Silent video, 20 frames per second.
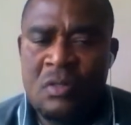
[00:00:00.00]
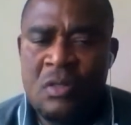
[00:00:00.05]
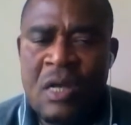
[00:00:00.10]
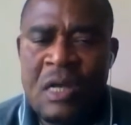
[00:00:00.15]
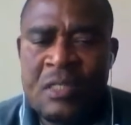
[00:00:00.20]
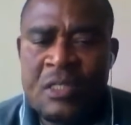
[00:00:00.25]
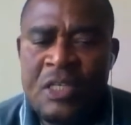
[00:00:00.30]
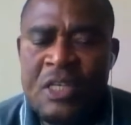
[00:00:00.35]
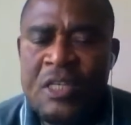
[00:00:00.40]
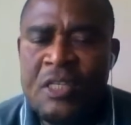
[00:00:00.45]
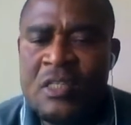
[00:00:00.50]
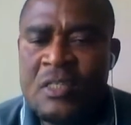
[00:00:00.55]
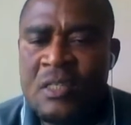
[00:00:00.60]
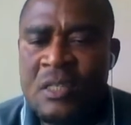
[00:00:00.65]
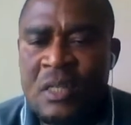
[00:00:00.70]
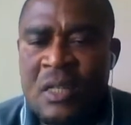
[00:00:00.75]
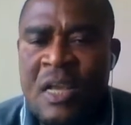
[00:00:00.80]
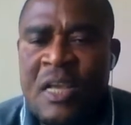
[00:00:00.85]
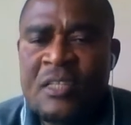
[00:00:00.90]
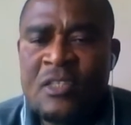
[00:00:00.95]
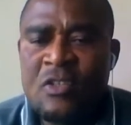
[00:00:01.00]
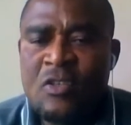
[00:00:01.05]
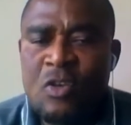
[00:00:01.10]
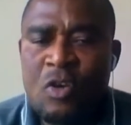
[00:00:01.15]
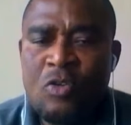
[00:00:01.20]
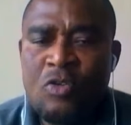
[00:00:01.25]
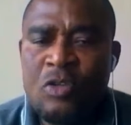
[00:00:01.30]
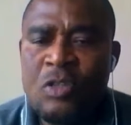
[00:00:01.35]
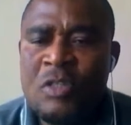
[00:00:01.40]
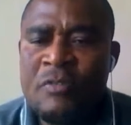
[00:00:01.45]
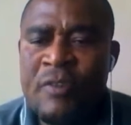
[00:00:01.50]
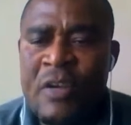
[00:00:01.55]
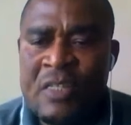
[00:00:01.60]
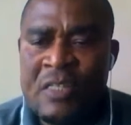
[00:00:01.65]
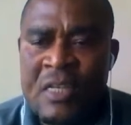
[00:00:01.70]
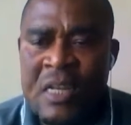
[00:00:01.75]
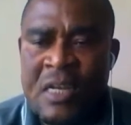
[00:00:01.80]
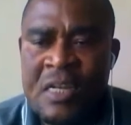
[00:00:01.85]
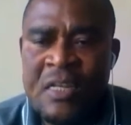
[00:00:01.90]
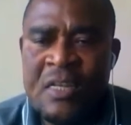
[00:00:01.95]
That is, there is no
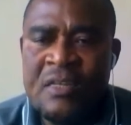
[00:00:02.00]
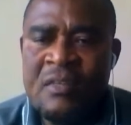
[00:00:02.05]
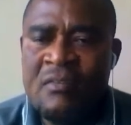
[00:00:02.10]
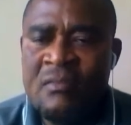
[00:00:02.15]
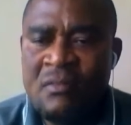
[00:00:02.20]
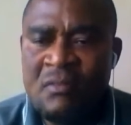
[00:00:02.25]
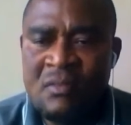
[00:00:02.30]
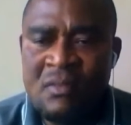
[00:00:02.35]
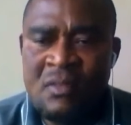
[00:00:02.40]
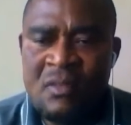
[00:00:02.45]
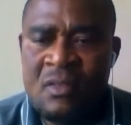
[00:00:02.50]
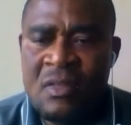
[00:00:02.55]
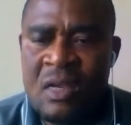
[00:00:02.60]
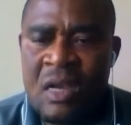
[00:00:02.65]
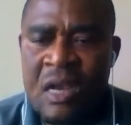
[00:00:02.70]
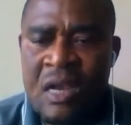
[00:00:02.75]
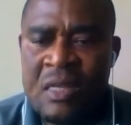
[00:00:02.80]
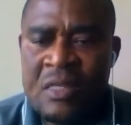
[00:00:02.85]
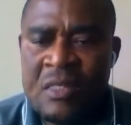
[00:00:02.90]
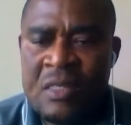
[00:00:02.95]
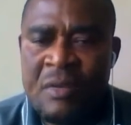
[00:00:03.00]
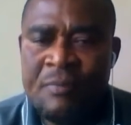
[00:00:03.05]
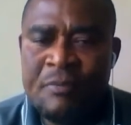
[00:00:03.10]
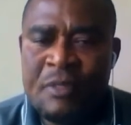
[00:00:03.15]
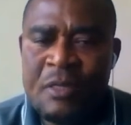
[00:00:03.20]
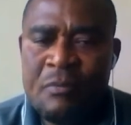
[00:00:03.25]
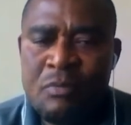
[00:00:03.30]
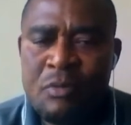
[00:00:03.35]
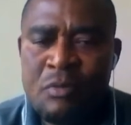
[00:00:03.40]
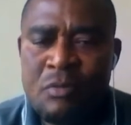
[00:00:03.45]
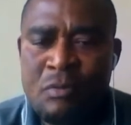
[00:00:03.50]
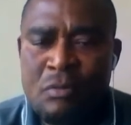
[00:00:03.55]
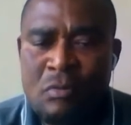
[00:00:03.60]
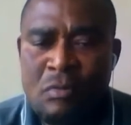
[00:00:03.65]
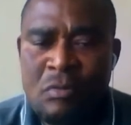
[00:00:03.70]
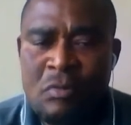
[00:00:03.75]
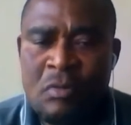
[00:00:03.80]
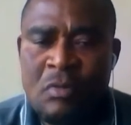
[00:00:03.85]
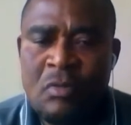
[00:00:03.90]
universally acceptable